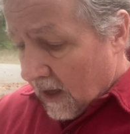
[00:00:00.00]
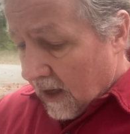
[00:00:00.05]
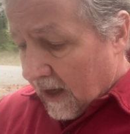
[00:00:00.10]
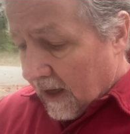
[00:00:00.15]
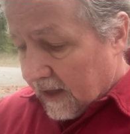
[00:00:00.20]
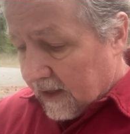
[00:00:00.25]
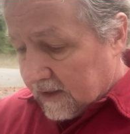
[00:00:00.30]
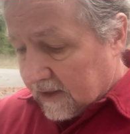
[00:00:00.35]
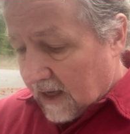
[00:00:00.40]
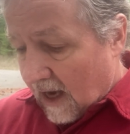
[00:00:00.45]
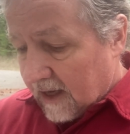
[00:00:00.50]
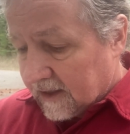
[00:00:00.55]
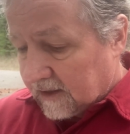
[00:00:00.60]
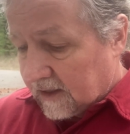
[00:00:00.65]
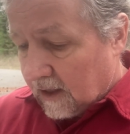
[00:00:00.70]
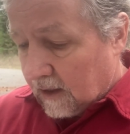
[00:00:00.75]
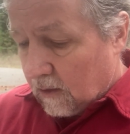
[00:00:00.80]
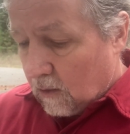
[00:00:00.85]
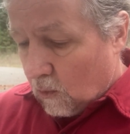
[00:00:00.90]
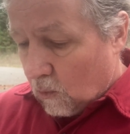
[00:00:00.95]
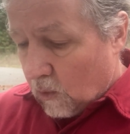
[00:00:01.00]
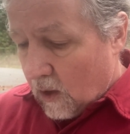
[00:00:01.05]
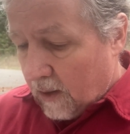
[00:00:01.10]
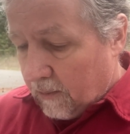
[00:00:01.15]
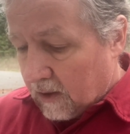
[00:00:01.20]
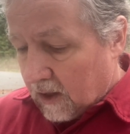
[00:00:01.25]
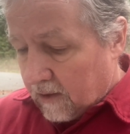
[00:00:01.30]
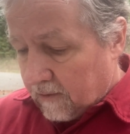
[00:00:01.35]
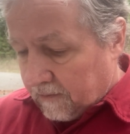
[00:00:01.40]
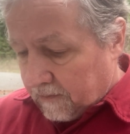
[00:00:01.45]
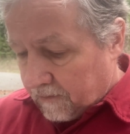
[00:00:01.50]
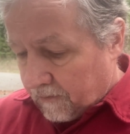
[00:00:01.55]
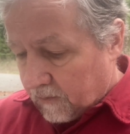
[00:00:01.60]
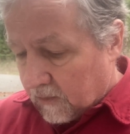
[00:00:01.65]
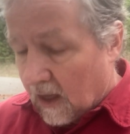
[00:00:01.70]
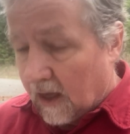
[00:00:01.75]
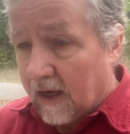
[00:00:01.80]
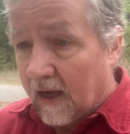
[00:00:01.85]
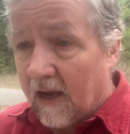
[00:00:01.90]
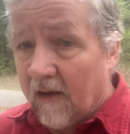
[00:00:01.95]
And he's asking women
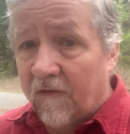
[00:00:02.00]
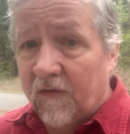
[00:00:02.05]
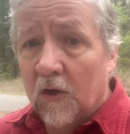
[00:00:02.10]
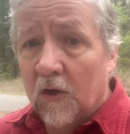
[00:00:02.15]
that if